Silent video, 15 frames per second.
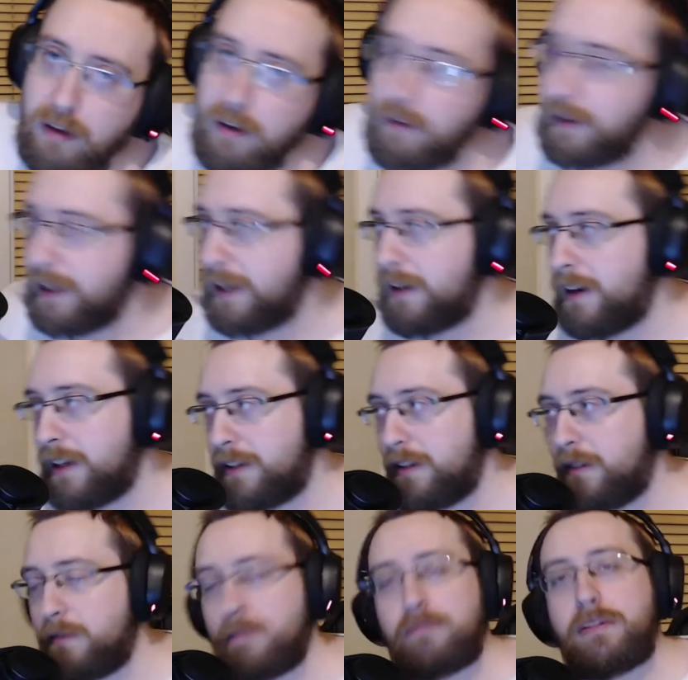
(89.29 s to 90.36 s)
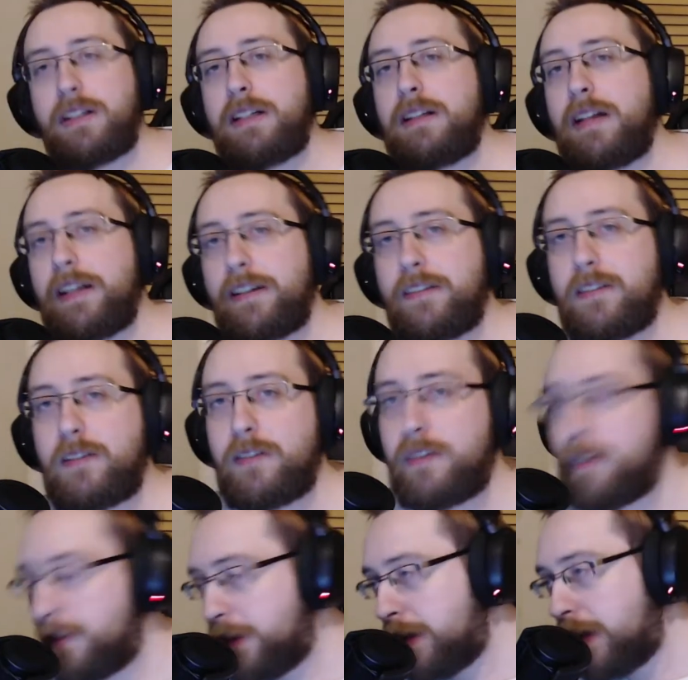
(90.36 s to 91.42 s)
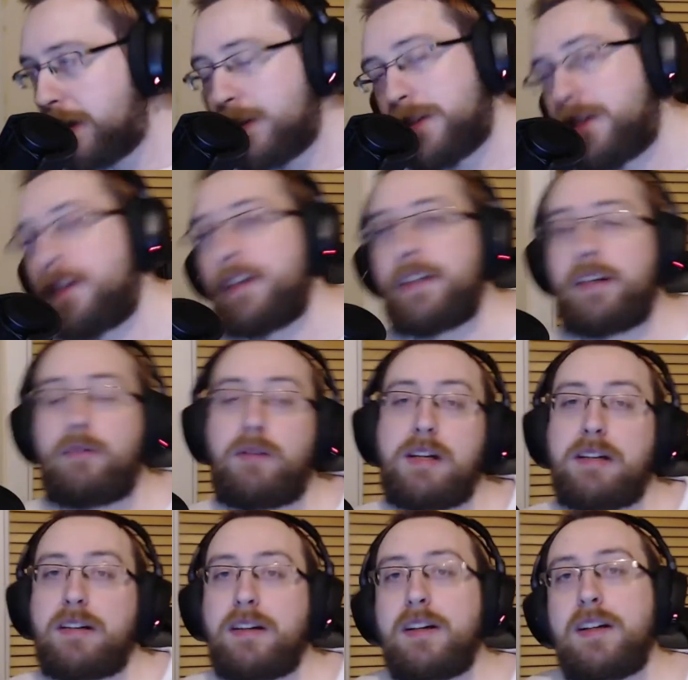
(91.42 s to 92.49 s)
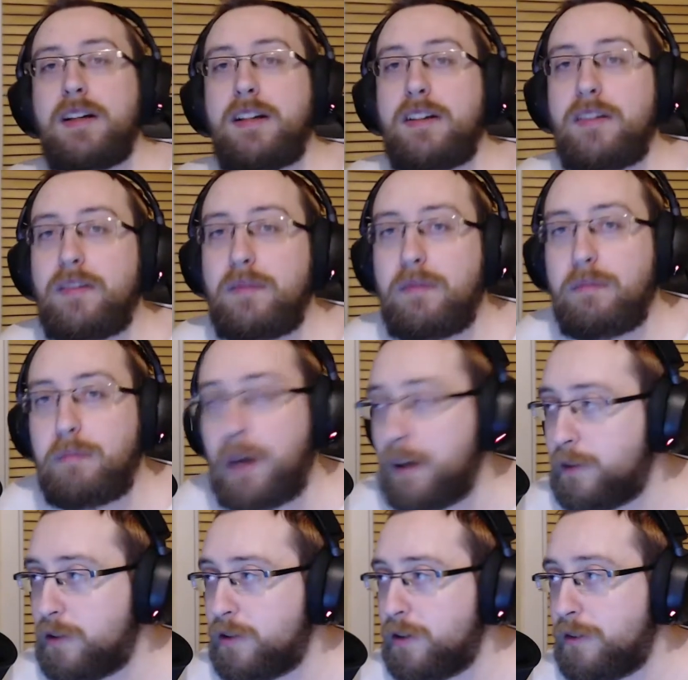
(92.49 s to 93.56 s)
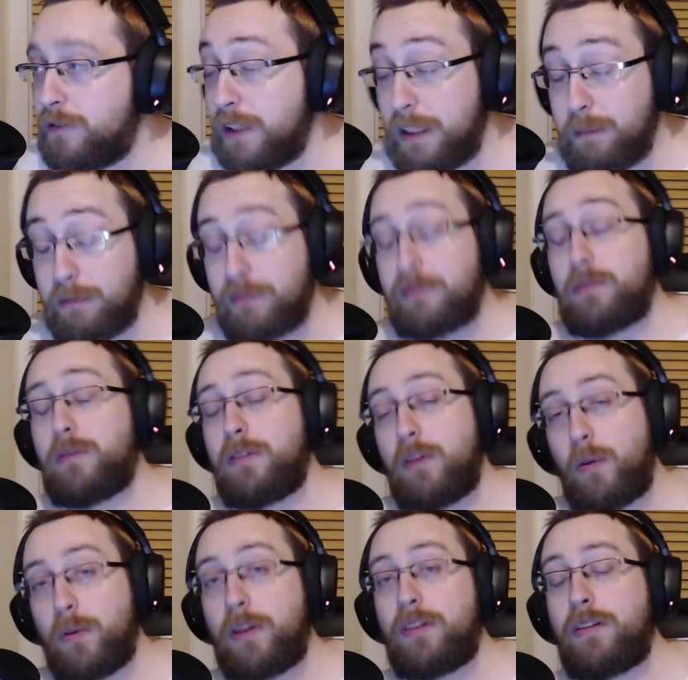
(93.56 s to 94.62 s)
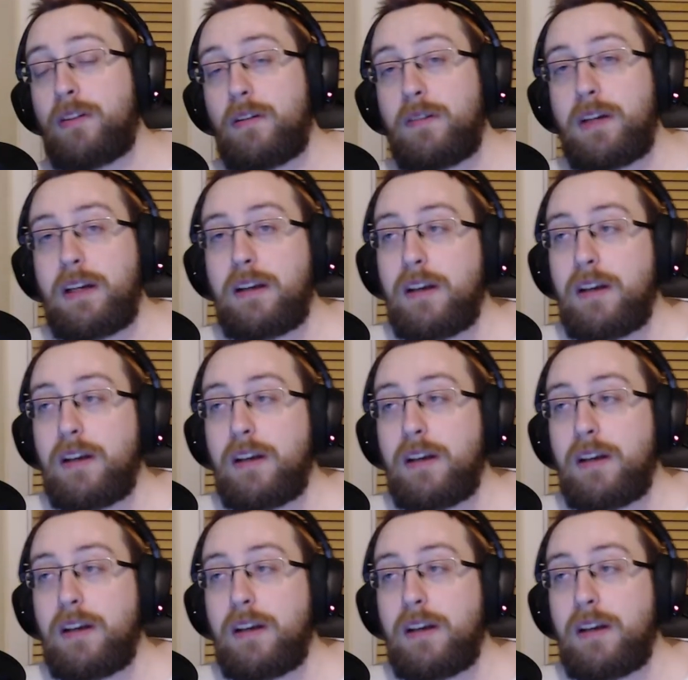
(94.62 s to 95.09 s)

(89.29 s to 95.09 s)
Okay, I don't really like exclusivity. I didn't like it when Microsoft did it before all the Sony